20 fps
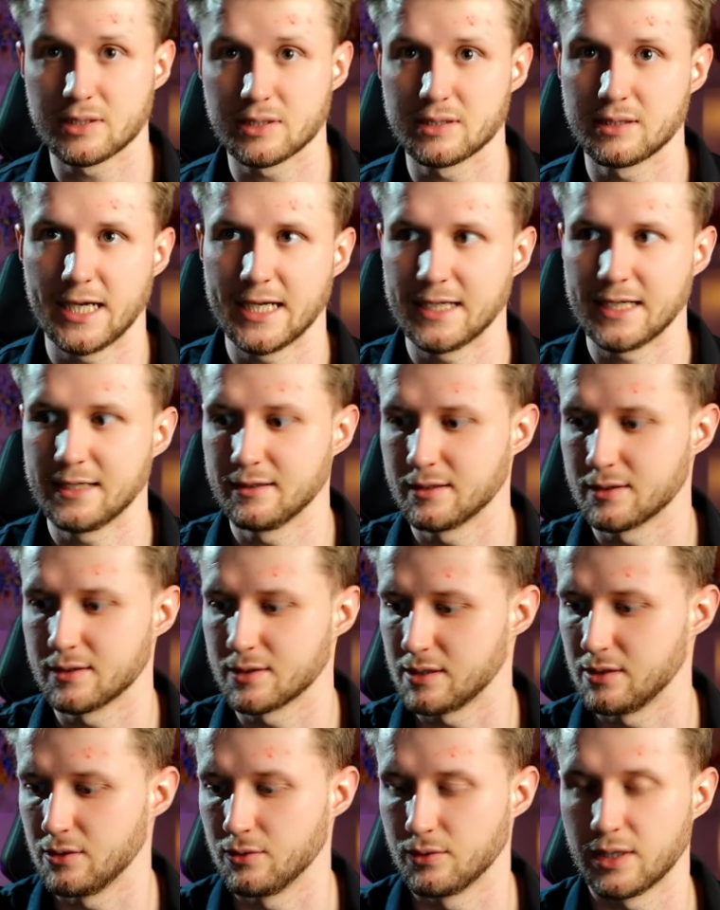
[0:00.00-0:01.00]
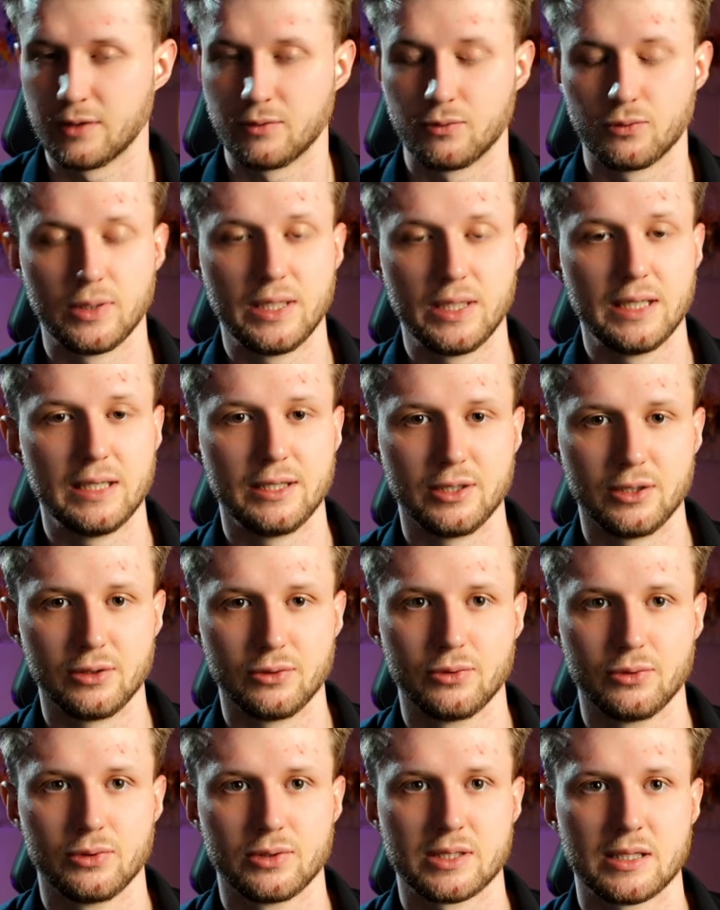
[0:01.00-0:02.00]
editors you can really
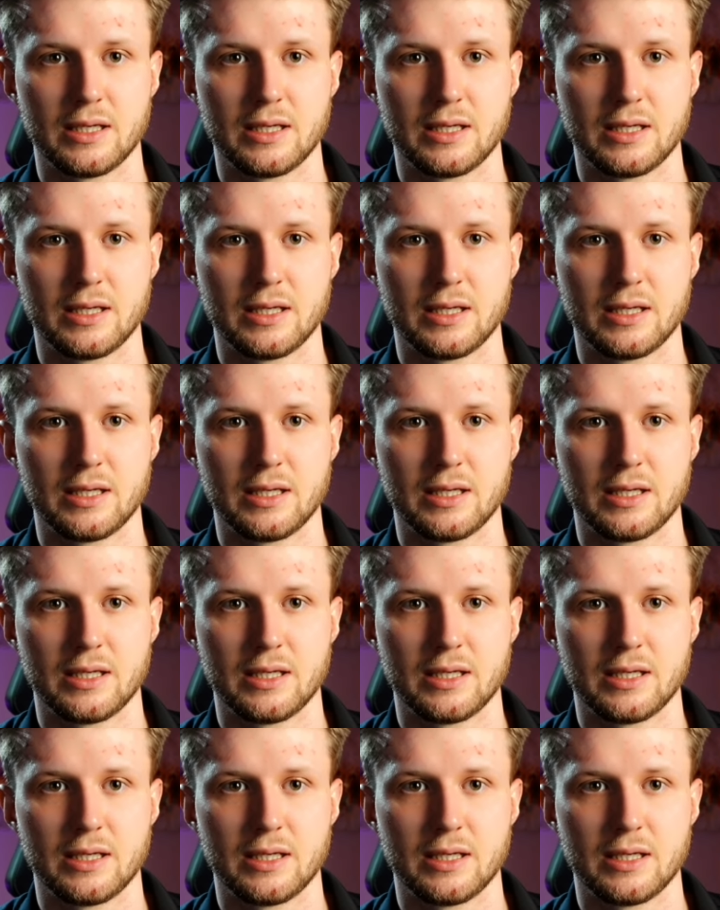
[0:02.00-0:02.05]
use.